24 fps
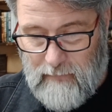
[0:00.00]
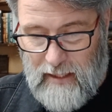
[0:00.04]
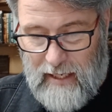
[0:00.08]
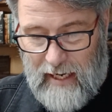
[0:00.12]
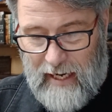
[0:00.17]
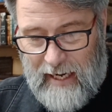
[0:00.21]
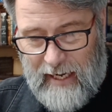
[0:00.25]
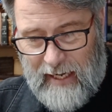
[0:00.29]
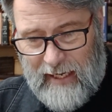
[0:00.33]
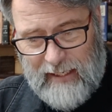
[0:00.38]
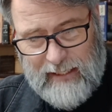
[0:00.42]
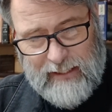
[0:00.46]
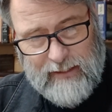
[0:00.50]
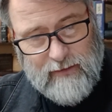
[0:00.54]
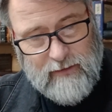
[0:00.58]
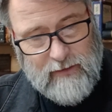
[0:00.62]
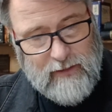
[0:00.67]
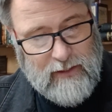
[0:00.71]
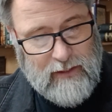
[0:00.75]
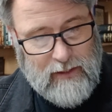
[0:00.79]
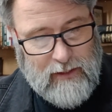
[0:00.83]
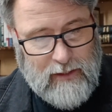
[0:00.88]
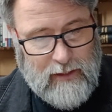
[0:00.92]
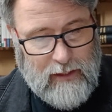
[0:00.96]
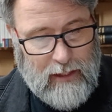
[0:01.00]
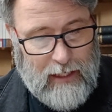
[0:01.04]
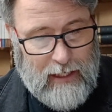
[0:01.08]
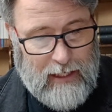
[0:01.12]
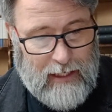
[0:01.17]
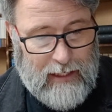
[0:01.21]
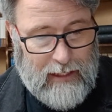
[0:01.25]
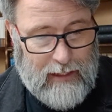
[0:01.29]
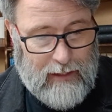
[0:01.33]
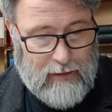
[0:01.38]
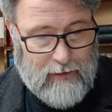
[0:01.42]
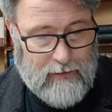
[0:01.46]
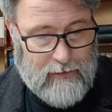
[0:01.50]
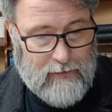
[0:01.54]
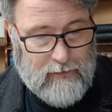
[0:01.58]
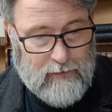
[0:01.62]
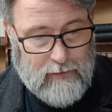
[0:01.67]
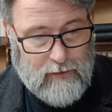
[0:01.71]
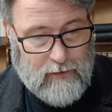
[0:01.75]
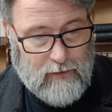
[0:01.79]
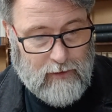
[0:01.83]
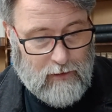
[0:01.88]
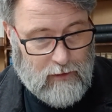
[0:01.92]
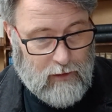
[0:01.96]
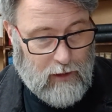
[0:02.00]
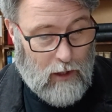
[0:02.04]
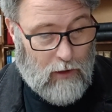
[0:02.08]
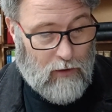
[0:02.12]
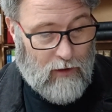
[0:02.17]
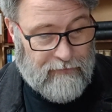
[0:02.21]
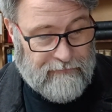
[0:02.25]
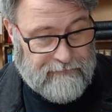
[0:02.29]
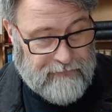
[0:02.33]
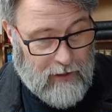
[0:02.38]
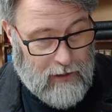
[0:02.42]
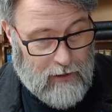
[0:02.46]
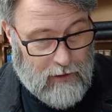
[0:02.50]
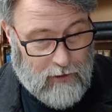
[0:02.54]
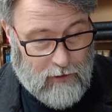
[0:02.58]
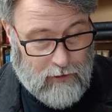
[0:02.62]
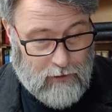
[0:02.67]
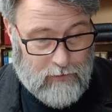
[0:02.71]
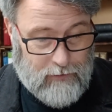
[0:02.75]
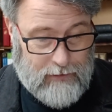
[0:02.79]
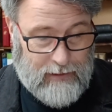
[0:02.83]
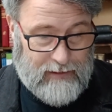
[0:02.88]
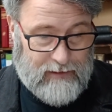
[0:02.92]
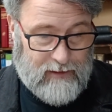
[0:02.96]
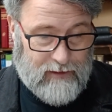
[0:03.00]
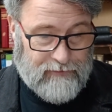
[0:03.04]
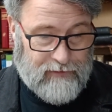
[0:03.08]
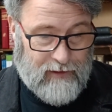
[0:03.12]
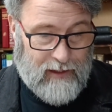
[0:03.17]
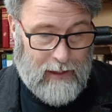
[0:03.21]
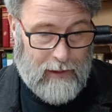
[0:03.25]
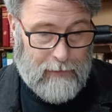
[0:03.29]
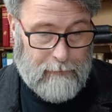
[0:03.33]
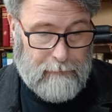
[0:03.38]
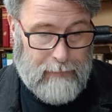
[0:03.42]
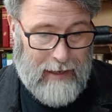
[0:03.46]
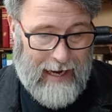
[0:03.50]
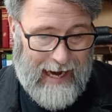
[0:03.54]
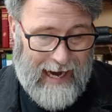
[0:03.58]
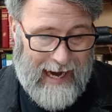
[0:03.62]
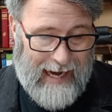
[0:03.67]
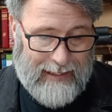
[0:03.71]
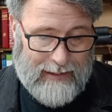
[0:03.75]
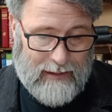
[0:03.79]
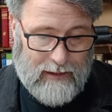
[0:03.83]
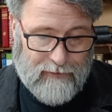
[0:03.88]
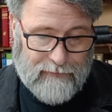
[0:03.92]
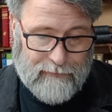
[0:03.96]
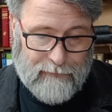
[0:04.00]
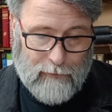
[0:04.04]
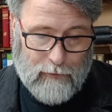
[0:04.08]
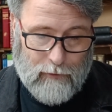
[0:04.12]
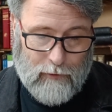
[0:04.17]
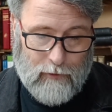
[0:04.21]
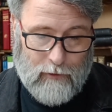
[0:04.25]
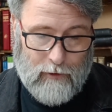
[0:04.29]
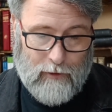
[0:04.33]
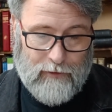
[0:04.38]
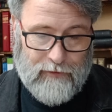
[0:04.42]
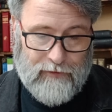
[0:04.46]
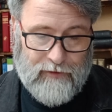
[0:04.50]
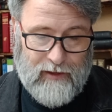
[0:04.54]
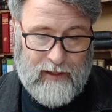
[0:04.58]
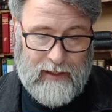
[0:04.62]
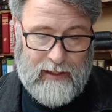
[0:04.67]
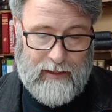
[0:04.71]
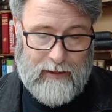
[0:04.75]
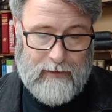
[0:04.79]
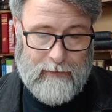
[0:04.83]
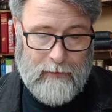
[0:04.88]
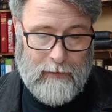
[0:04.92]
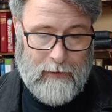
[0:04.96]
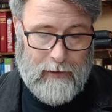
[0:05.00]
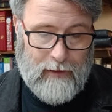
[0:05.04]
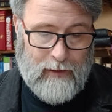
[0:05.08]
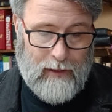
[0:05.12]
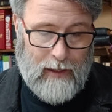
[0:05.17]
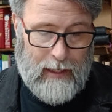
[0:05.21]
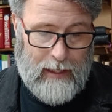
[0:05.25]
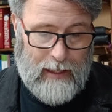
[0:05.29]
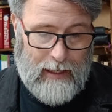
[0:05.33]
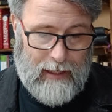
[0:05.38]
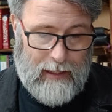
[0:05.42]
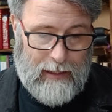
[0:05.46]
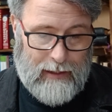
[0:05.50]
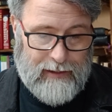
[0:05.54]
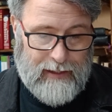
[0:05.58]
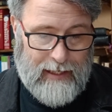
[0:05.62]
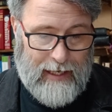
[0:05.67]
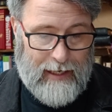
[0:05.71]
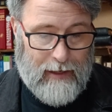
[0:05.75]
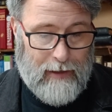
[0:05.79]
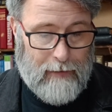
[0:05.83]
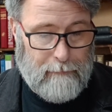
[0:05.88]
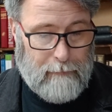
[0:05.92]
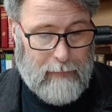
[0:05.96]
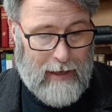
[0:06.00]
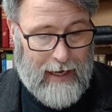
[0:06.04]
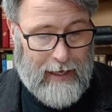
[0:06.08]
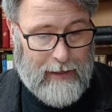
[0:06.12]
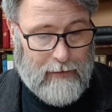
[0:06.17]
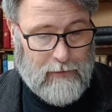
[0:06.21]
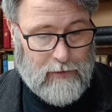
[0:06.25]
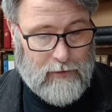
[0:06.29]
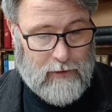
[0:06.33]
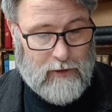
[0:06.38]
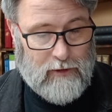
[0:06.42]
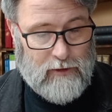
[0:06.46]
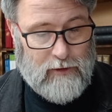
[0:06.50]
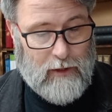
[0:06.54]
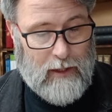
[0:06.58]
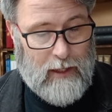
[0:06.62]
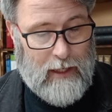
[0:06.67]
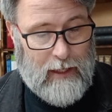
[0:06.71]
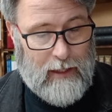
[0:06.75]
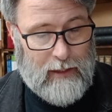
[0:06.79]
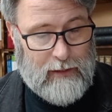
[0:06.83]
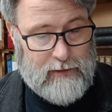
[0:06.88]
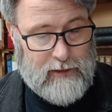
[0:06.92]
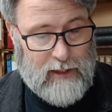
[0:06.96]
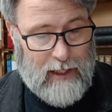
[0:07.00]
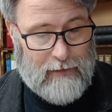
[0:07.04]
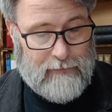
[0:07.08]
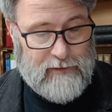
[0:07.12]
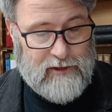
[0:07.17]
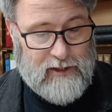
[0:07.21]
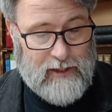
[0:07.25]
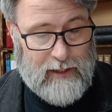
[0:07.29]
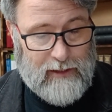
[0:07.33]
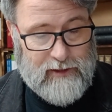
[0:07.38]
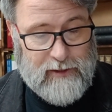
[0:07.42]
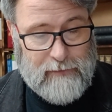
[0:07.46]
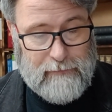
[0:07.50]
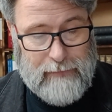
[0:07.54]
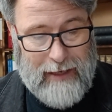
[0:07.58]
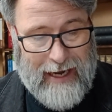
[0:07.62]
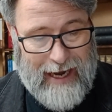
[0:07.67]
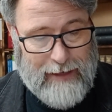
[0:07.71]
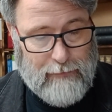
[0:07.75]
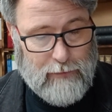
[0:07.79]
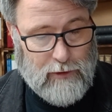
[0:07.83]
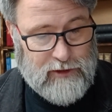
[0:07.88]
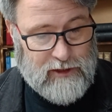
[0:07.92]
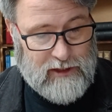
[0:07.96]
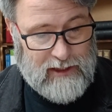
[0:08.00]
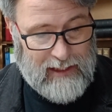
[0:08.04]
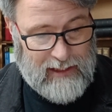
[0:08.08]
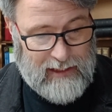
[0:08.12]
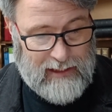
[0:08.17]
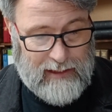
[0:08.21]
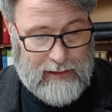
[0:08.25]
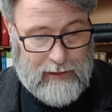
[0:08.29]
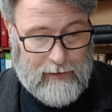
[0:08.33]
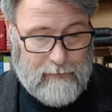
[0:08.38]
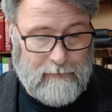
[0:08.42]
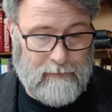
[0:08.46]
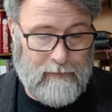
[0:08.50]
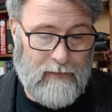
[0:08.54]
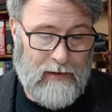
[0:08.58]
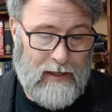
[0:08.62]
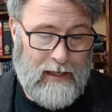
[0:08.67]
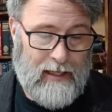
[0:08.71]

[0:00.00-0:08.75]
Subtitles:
a colophon at the very back for the Thomas Nelson Bible team.